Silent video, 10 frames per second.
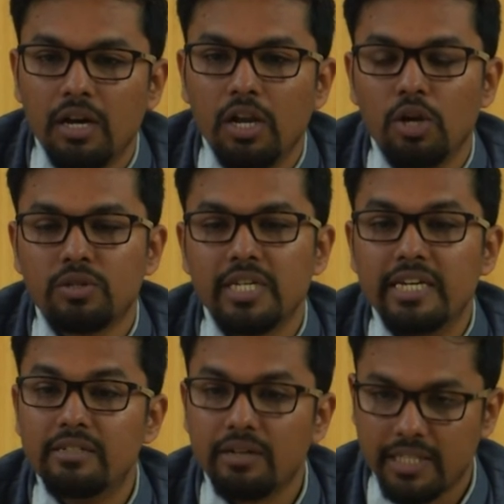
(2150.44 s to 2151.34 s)
looks
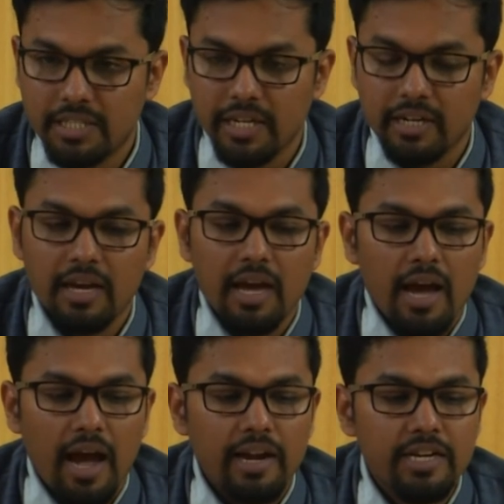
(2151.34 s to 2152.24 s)
interesting
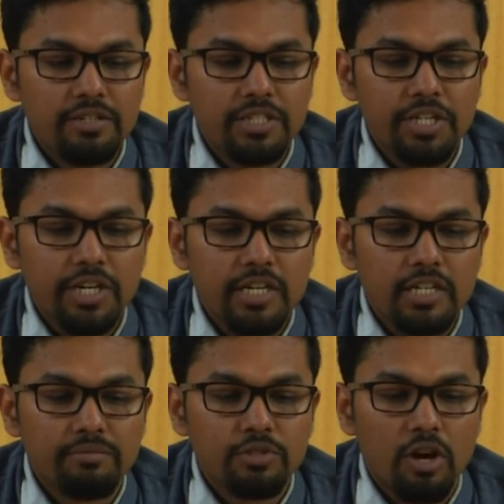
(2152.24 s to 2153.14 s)
and interesting in
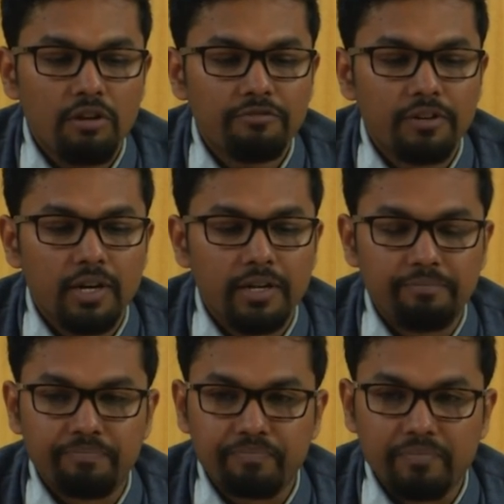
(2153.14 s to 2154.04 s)
terms of
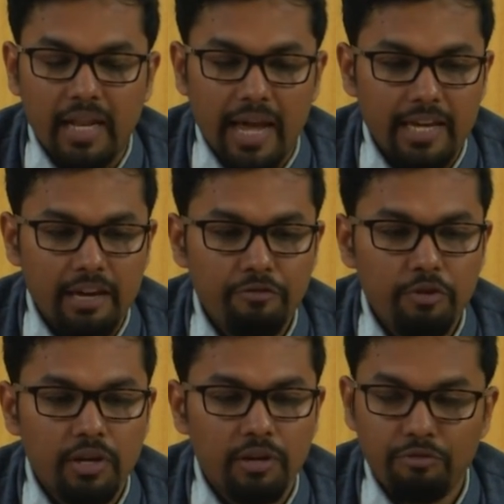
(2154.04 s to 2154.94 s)
um, like if
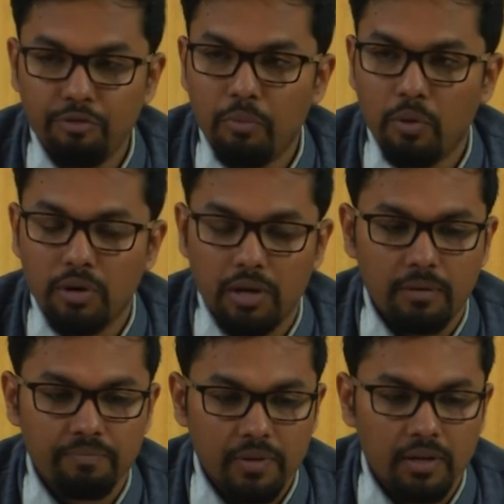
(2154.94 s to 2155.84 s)
you if you po,
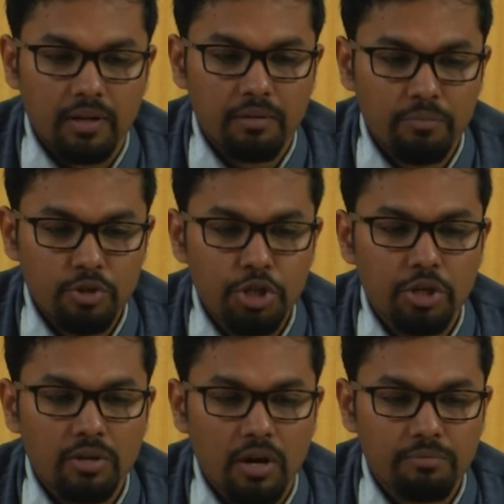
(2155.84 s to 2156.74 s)
um, uh, put
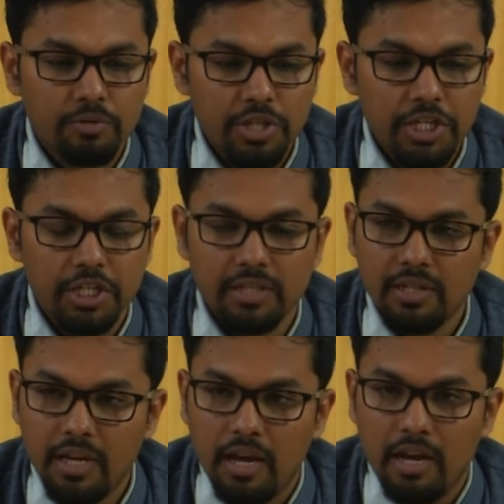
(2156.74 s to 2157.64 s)
your composition
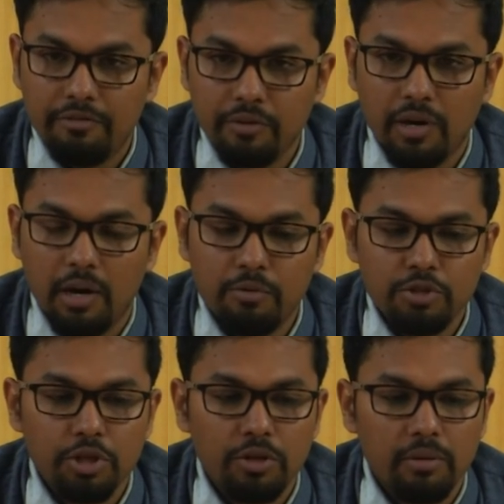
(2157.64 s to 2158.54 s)
if you uh,
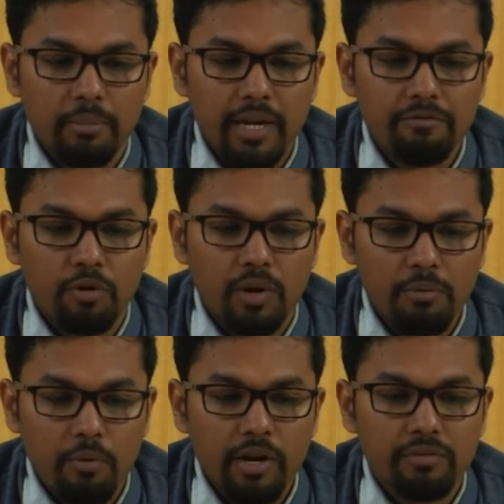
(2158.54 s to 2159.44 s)
put your main focal
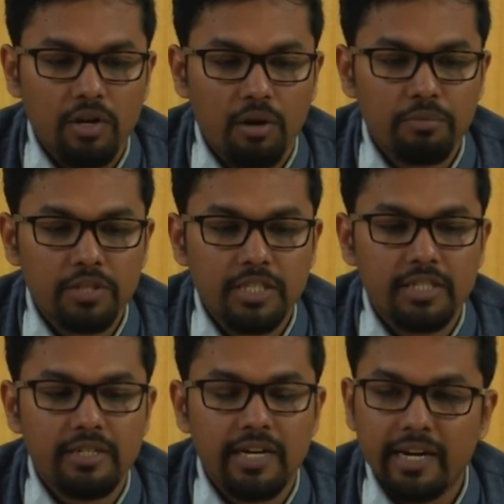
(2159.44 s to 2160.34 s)
point of the
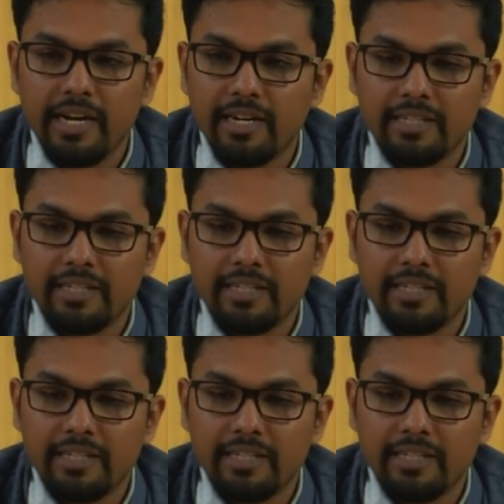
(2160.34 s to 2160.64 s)
composition directly at